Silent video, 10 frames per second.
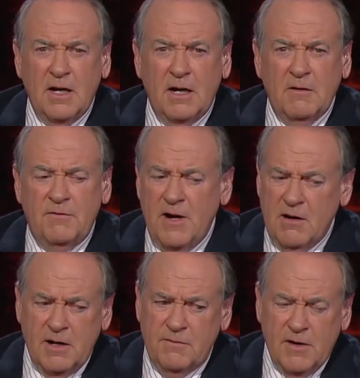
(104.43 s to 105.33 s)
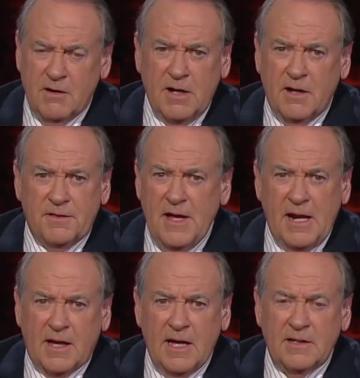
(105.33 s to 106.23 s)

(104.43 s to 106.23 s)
very, very authentic.